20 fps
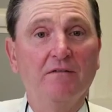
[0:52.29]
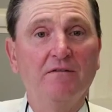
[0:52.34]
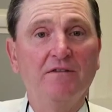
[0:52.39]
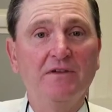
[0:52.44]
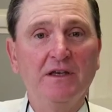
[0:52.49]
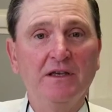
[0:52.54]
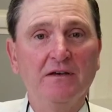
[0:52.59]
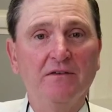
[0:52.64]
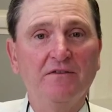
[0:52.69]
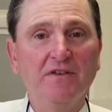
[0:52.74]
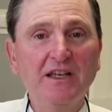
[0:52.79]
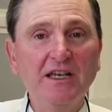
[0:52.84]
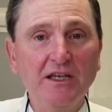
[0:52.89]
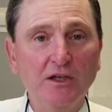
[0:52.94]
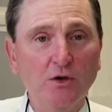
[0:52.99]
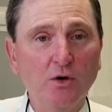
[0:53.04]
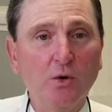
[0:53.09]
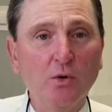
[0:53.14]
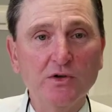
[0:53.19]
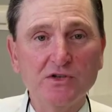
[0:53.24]
via
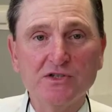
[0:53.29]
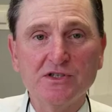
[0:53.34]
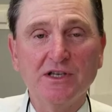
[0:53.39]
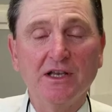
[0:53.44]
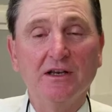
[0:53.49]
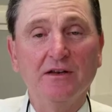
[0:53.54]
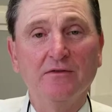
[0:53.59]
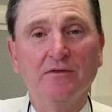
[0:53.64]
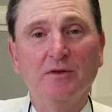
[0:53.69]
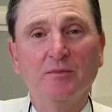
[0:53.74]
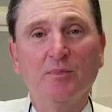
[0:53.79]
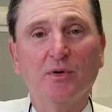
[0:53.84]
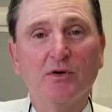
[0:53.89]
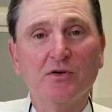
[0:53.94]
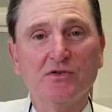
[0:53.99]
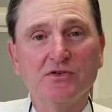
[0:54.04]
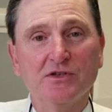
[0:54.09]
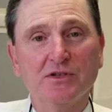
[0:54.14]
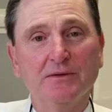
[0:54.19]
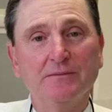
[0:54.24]
video instead of in
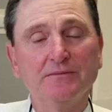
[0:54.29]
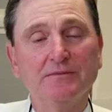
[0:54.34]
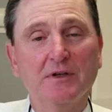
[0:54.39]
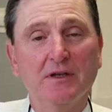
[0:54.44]
person.